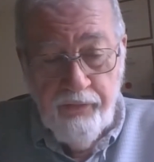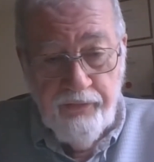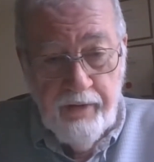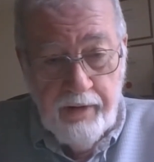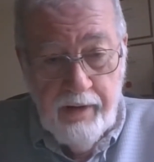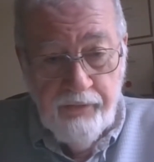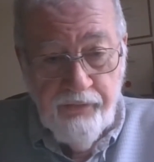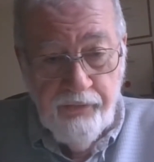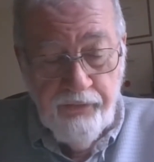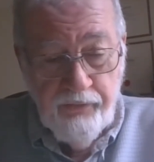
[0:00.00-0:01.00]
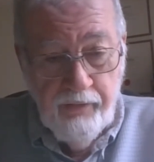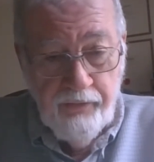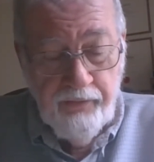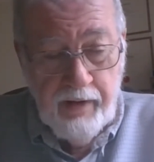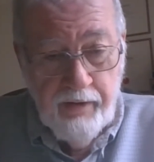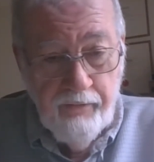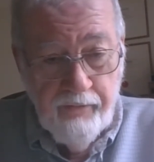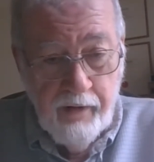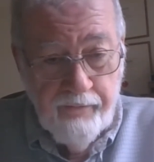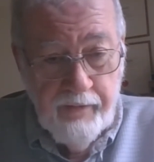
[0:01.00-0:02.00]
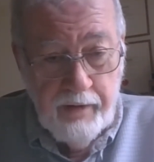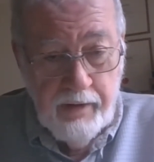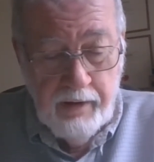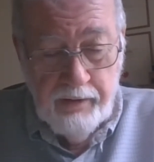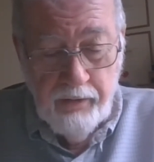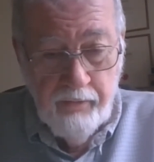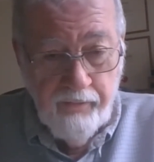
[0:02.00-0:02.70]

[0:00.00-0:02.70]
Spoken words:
interesting cases is that involving a